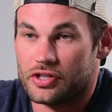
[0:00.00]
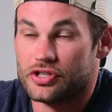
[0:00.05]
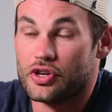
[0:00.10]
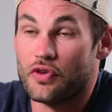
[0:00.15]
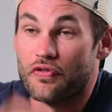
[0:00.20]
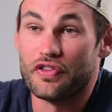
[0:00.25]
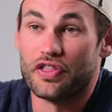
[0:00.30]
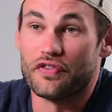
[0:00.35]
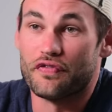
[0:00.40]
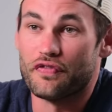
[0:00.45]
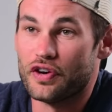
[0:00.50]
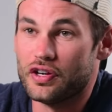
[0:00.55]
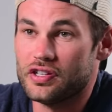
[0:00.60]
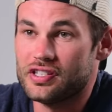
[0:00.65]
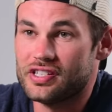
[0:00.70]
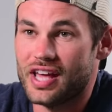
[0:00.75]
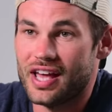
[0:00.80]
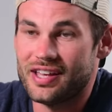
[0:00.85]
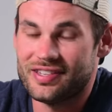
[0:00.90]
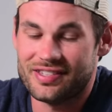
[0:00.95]
So for the
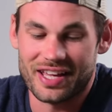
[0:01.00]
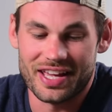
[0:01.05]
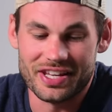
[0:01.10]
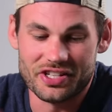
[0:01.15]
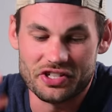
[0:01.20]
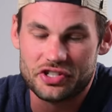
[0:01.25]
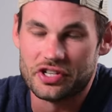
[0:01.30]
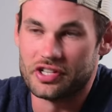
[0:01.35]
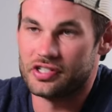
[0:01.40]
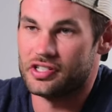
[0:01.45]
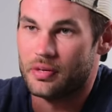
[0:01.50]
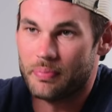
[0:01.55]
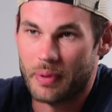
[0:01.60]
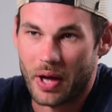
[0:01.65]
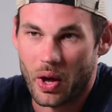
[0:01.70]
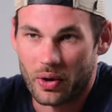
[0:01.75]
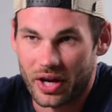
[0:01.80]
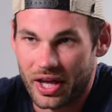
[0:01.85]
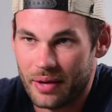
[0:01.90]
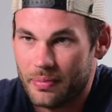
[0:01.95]
first test, it's just
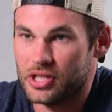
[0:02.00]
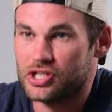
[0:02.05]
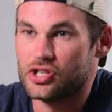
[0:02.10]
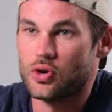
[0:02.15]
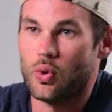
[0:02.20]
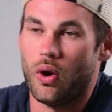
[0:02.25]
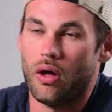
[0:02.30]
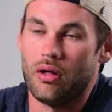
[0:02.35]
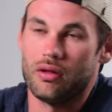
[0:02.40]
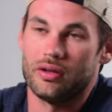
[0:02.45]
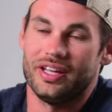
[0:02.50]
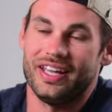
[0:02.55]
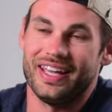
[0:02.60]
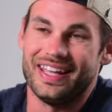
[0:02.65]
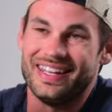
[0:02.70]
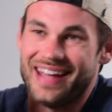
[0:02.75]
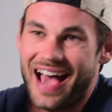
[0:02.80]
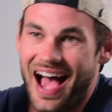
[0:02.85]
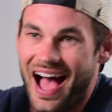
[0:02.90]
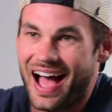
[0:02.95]
about image quality
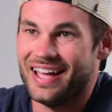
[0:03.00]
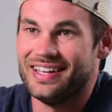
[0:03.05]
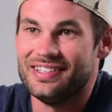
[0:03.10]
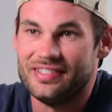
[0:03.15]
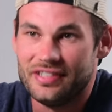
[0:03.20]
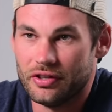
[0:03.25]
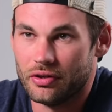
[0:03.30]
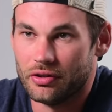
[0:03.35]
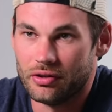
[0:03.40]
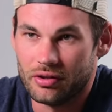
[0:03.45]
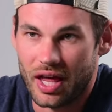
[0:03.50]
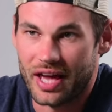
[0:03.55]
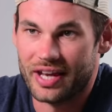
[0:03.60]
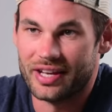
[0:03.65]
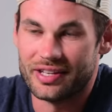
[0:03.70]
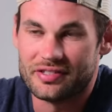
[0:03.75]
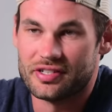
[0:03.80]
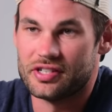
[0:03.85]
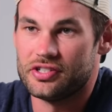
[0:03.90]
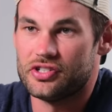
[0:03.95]
in ideal
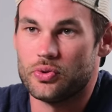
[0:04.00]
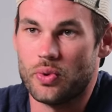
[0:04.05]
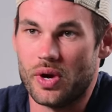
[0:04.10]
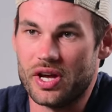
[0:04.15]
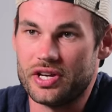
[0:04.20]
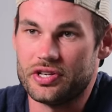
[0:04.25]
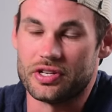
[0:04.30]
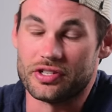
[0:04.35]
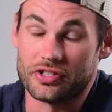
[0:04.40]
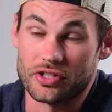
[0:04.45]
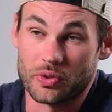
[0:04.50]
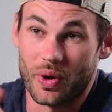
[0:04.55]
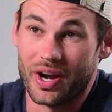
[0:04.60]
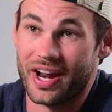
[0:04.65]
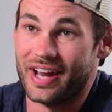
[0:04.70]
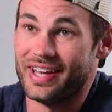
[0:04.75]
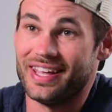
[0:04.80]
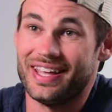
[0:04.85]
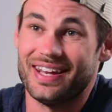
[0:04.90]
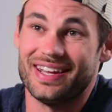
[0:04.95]
lighting situations. So what
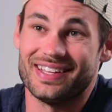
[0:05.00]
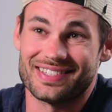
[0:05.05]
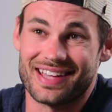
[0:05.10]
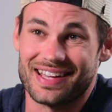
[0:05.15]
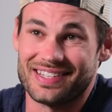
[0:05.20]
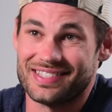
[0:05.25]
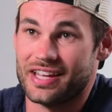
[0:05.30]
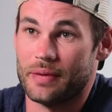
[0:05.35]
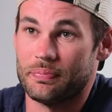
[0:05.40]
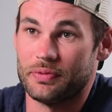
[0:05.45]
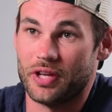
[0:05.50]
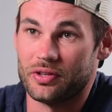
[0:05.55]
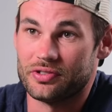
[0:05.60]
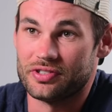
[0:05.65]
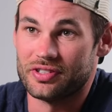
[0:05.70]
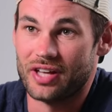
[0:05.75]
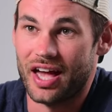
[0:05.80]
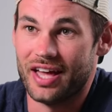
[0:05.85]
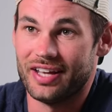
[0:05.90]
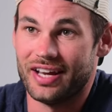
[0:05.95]
I did is I stepped
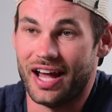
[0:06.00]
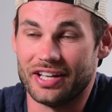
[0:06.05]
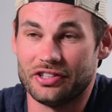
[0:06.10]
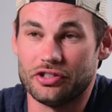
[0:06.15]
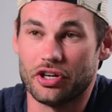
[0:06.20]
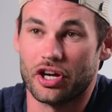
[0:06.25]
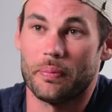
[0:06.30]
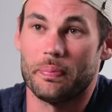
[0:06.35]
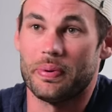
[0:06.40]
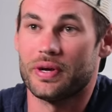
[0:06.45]
outside, I took a